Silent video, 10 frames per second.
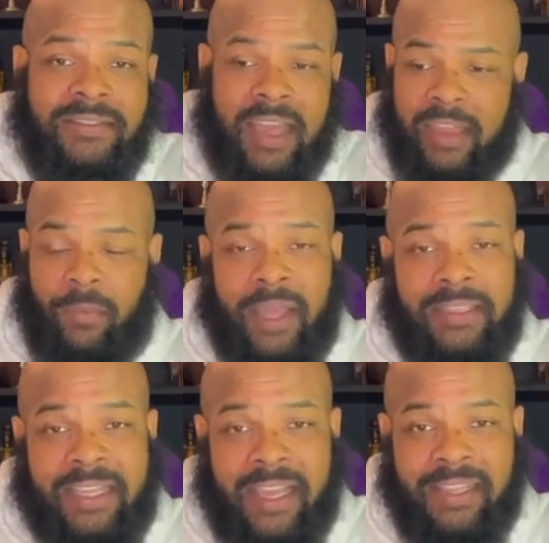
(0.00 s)
And then
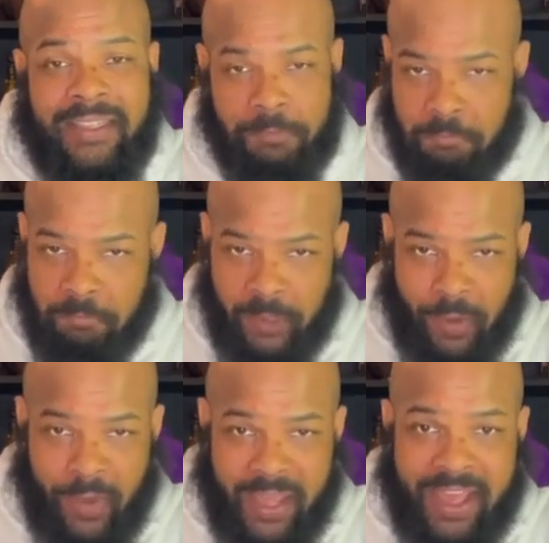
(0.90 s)
one day,
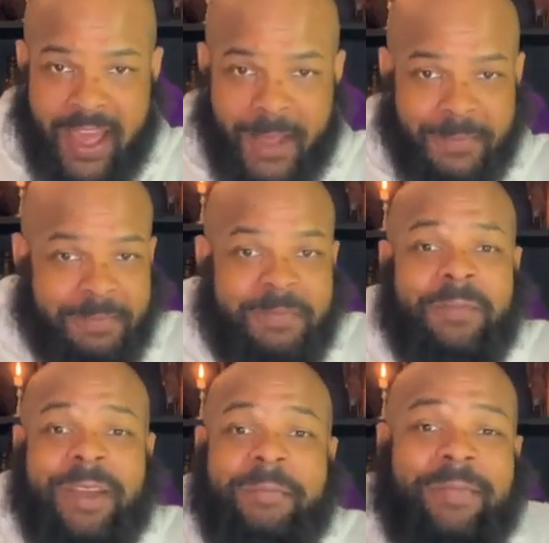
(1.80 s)
you'll wake up
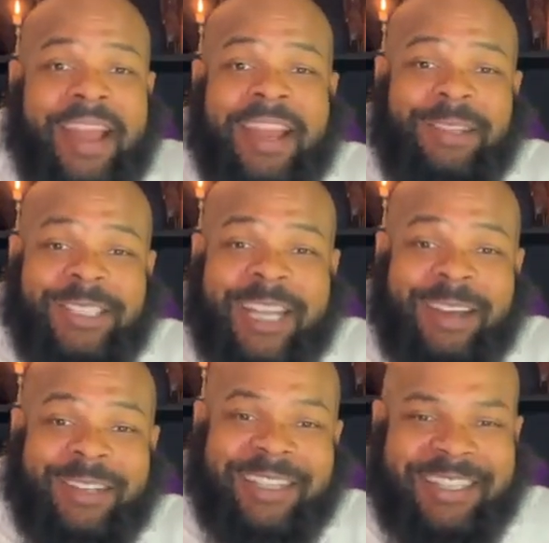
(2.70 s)
with a brand new
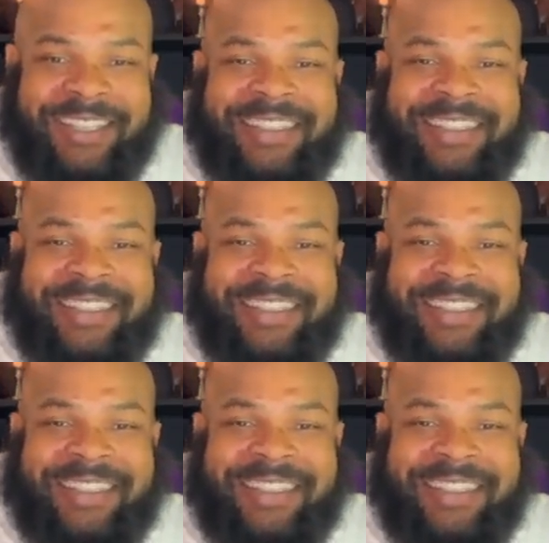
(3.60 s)
shoulder.